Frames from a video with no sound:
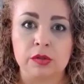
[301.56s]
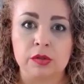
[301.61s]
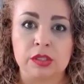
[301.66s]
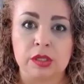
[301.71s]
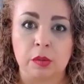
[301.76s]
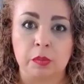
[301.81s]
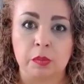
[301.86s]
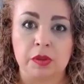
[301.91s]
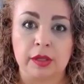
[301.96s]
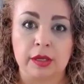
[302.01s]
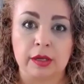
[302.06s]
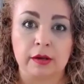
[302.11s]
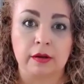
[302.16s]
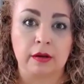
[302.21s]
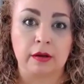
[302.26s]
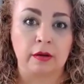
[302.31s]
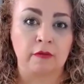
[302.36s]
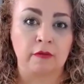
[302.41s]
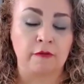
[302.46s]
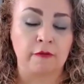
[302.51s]
something
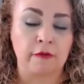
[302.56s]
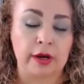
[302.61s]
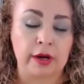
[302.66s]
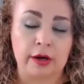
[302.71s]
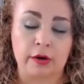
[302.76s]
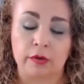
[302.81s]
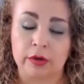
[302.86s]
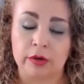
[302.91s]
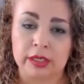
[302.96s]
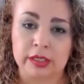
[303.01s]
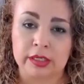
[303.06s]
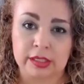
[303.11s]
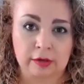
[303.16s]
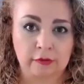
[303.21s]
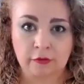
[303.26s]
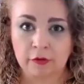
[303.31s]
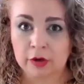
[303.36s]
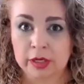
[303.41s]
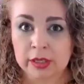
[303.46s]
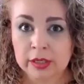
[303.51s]
very
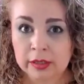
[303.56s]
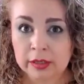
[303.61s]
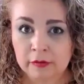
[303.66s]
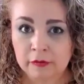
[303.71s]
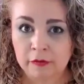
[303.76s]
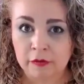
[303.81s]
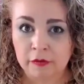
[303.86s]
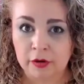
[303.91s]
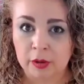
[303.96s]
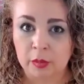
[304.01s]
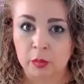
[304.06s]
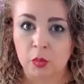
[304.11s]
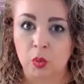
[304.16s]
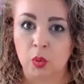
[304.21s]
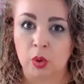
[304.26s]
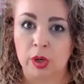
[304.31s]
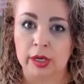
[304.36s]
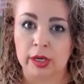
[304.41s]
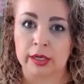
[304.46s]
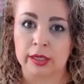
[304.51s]
different from
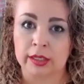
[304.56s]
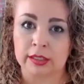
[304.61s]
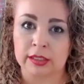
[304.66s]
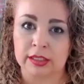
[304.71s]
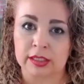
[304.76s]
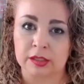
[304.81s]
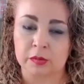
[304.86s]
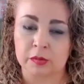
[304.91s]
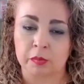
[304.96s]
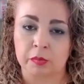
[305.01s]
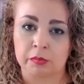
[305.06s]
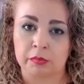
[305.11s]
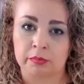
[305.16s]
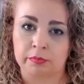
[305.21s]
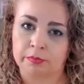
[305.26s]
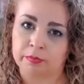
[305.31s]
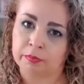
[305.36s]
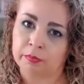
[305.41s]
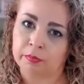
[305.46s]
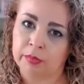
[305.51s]
what it's
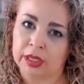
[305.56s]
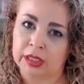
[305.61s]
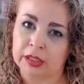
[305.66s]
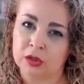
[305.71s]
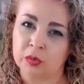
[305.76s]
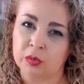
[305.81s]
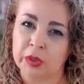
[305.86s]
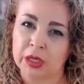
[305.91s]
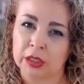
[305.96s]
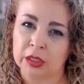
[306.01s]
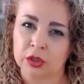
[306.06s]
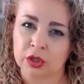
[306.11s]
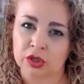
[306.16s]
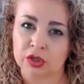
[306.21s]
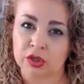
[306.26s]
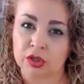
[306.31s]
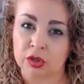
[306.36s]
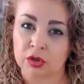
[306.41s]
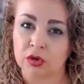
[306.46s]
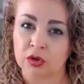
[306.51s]
meant to be
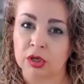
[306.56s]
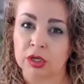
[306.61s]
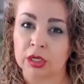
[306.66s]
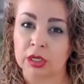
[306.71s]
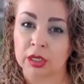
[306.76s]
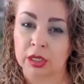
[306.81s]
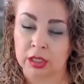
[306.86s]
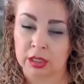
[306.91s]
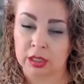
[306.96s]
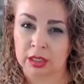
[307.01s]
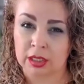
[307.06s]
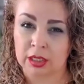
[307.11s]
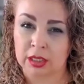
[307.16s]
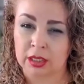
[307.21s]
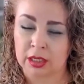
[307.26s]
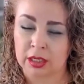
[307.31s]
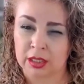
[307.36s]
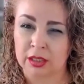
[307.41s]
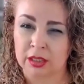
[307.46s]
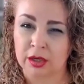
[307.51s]
understood in
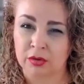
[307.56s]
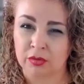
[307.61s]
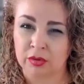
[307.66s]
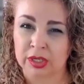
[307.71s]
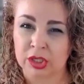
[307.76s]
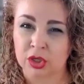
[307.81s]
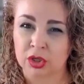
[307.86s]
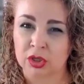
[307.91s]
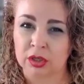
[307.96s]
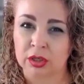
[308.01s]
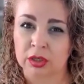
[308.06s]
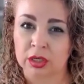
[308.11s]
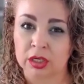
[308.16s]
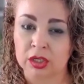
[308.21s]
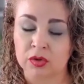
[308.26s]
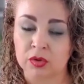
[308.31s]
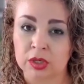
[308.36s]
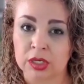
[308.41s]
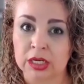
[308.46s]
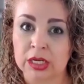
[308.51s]
the original
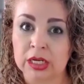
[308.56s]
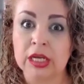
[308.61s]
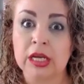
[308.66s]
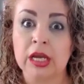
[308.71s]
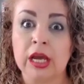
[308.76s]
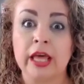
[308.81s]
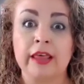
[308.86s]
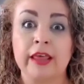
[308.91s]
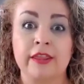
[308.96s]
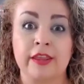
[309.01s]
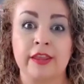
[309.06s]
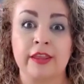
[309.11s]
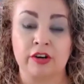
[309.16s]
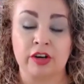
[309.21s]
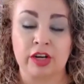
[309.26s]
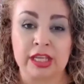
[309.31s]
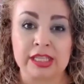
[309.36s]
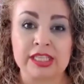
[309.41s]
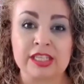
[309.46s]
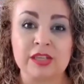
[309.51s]
country. There
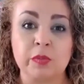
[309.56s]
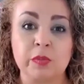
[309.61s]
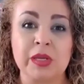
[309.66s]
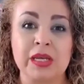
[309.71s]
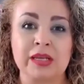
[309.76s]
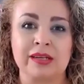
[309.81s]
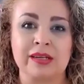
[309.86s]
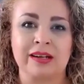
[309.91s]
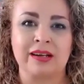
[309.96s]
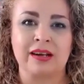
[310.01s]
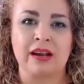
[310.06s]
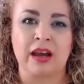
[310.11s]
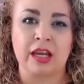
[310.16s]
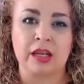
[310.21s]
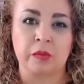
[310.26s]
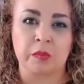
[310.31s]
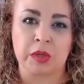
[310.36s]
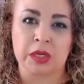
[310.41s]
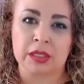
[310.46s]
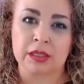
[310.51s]
needs to be an
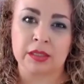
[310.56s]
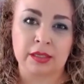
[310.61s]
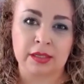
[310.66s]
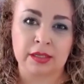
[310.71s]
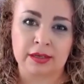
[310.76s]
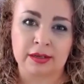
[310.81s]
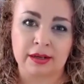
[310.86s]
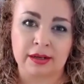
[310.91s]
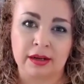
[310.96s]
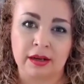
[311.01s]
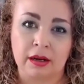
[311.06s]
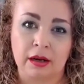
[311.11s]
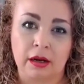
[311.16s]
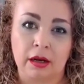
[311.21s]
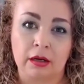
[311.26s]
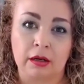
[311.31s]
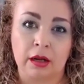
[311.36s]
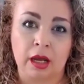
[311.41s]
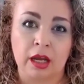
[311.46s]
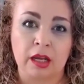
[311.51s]

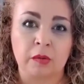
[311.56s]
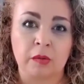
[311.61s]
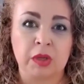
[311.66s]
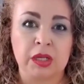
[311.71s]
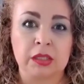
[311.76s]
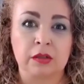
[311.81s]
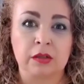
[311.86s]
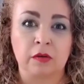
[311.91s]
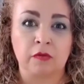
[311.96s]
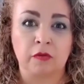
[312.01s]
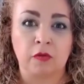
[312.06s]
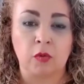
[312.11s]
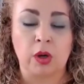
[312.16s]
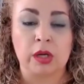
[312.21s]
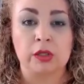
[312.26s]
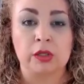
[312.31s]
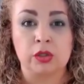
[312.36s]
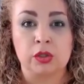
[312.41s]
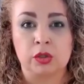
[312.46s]
alignment of what